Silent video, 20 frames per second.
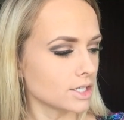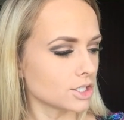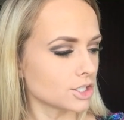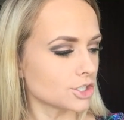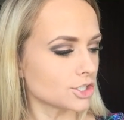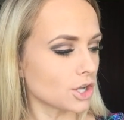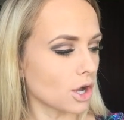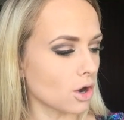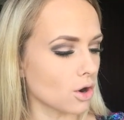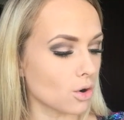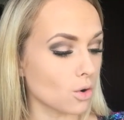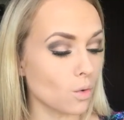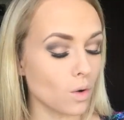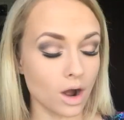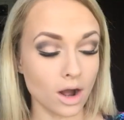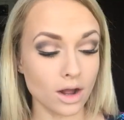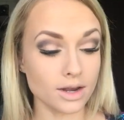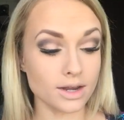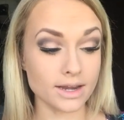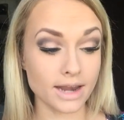So,
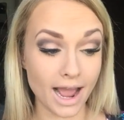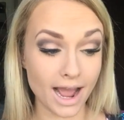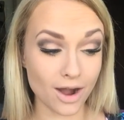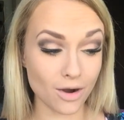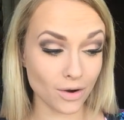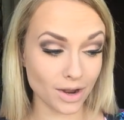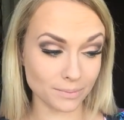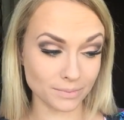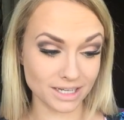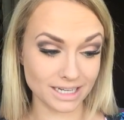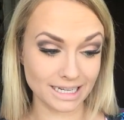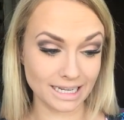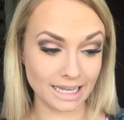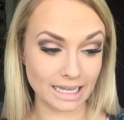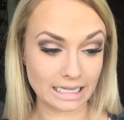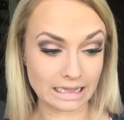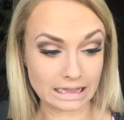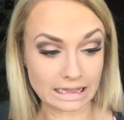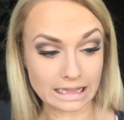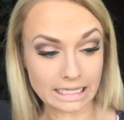now I'm going to
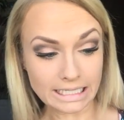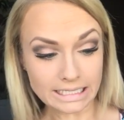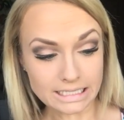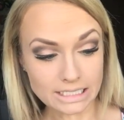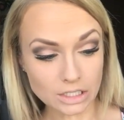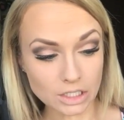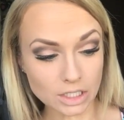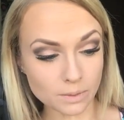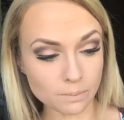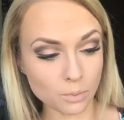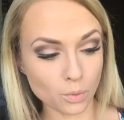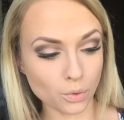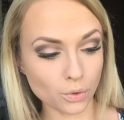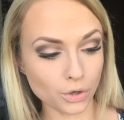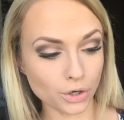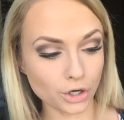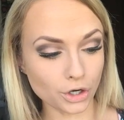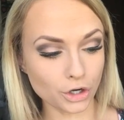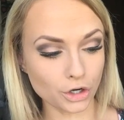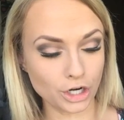get a little
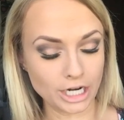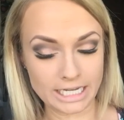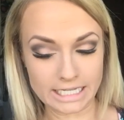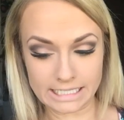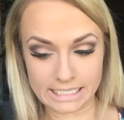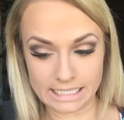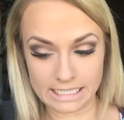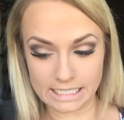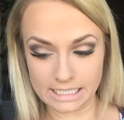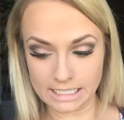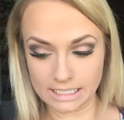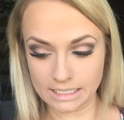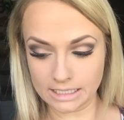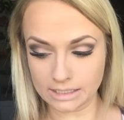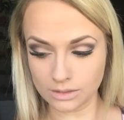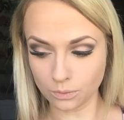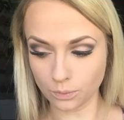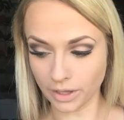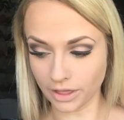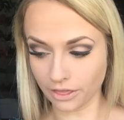more crazy
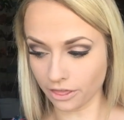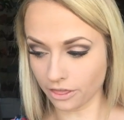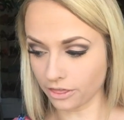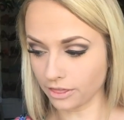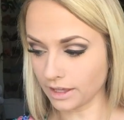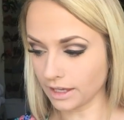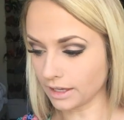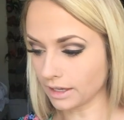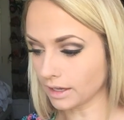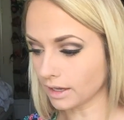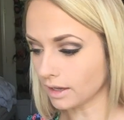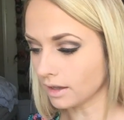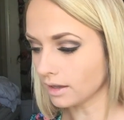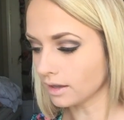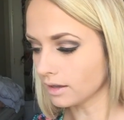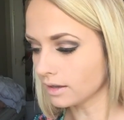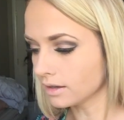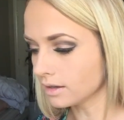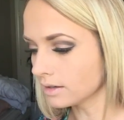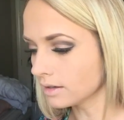with the
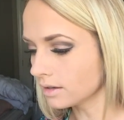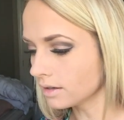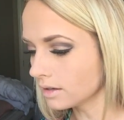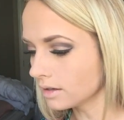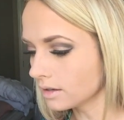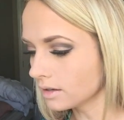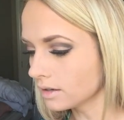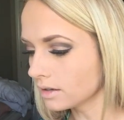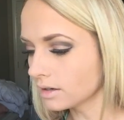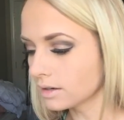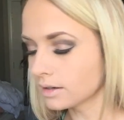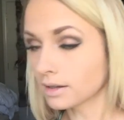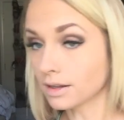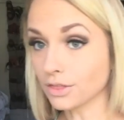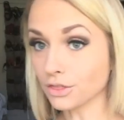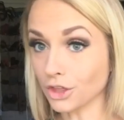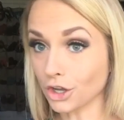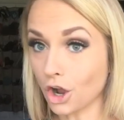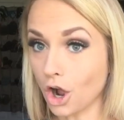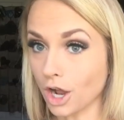
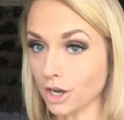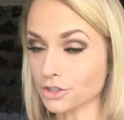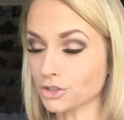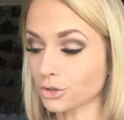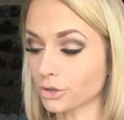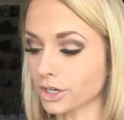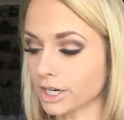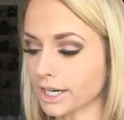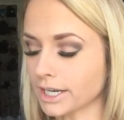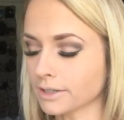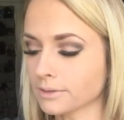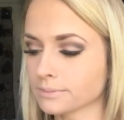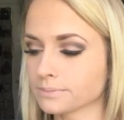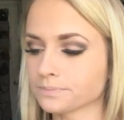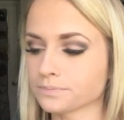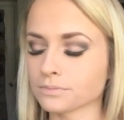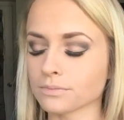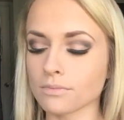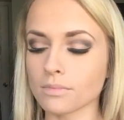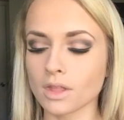contouring.
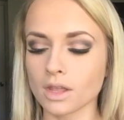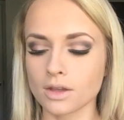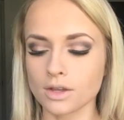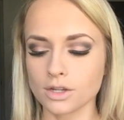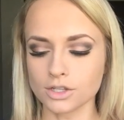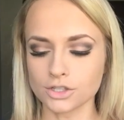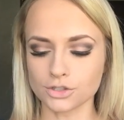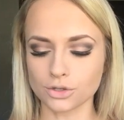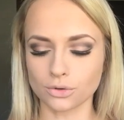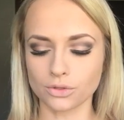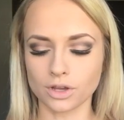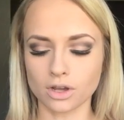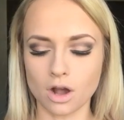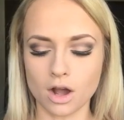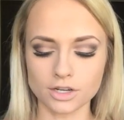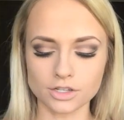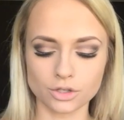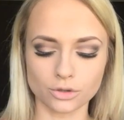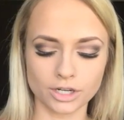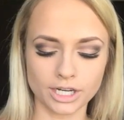So the
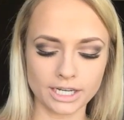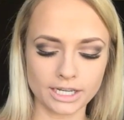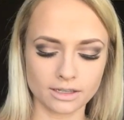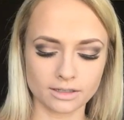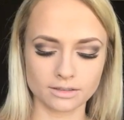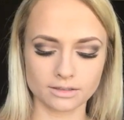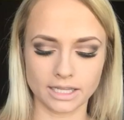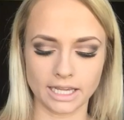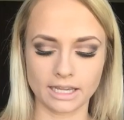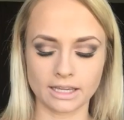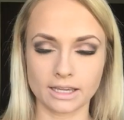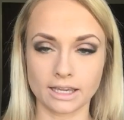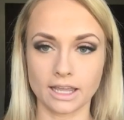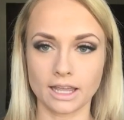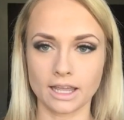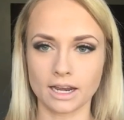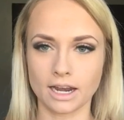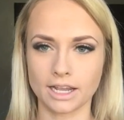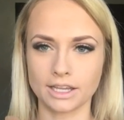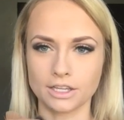contouring like
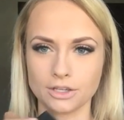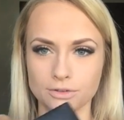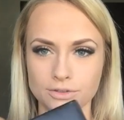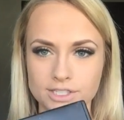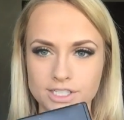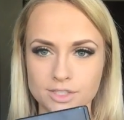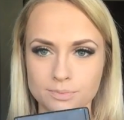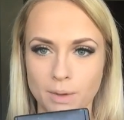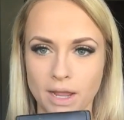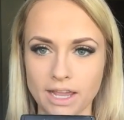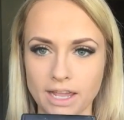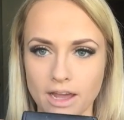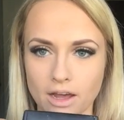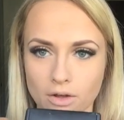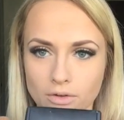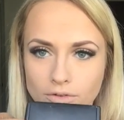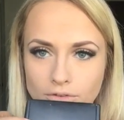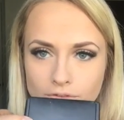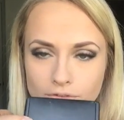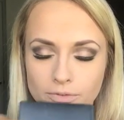kit I use is by
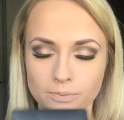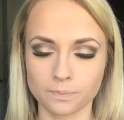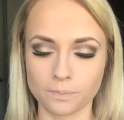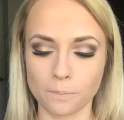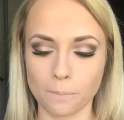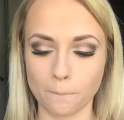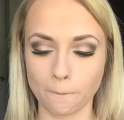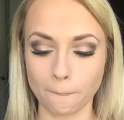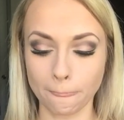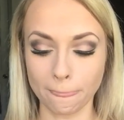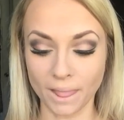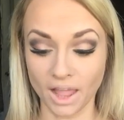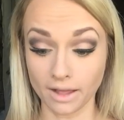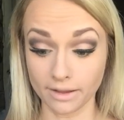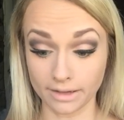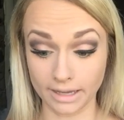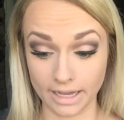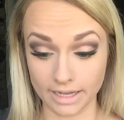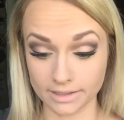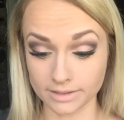e.l.f.
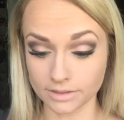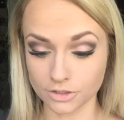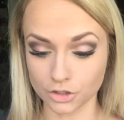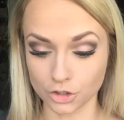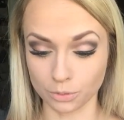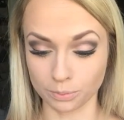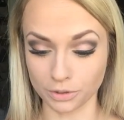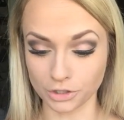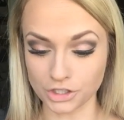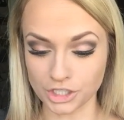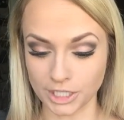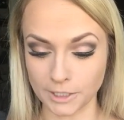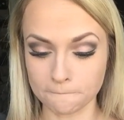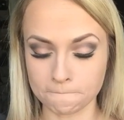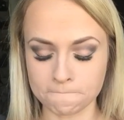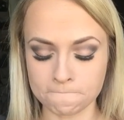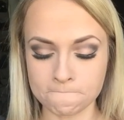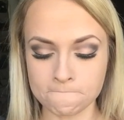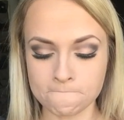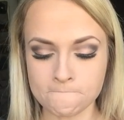Again, super
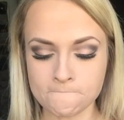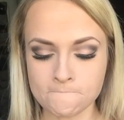cheap.